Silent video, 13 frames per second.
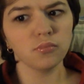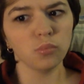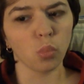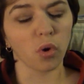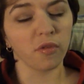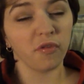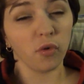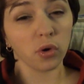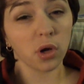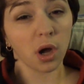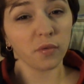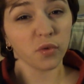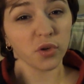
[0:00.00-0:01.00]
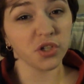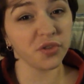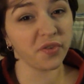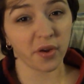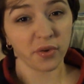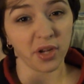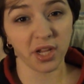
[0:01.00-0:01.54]
more full coverage
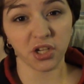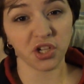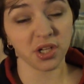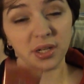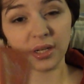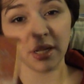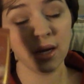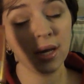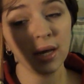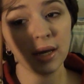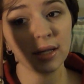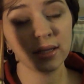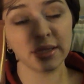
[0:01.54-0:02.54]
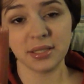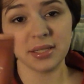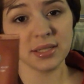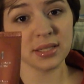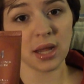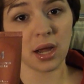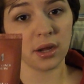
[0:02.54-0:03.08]
foundation, this
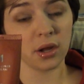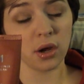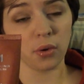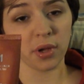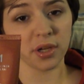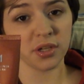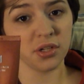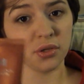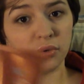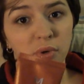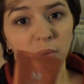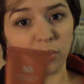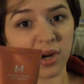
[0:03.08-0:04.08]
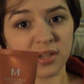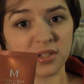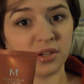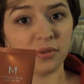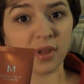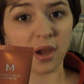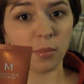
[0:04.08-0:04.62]
is not going to impress
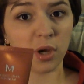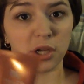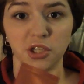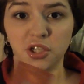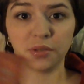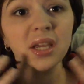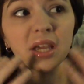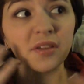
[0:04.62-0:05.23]
you that much.